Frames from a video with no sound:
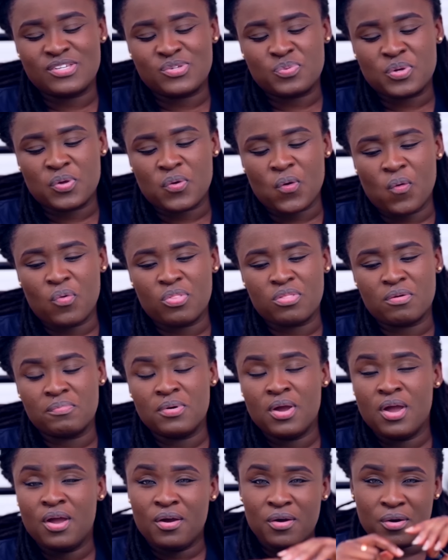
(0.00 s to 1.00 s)
as we call them,
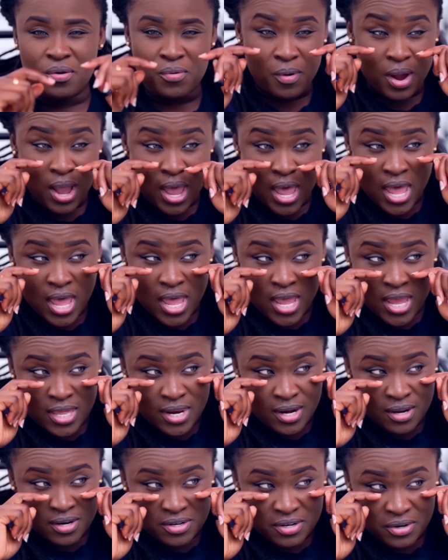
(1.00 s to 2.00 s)

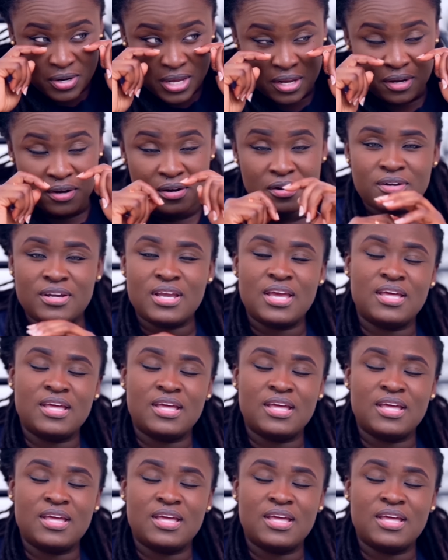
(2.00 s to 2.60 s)
right under here.